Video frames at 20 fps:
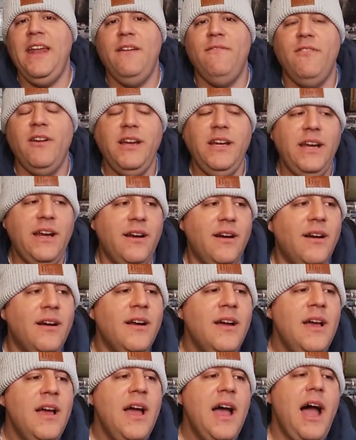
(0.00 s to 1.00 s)
every
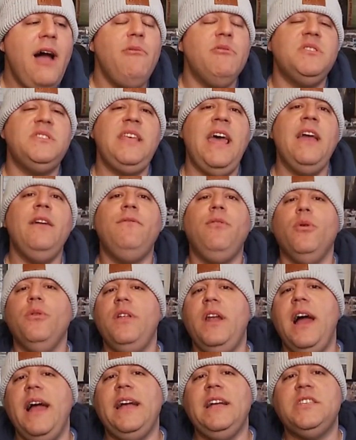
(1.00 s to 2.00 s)
year. I was thankful
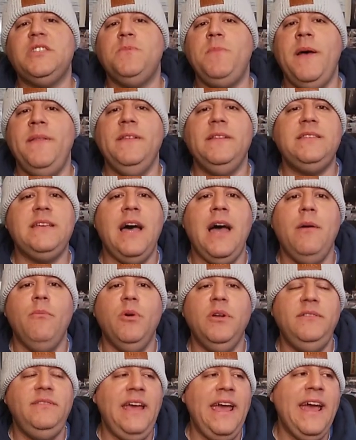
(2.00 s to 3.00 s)
that I could spend the time
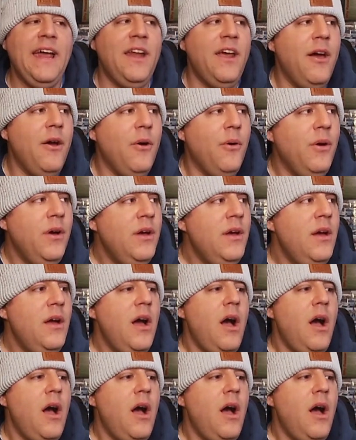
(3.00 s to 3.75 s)
with Dano.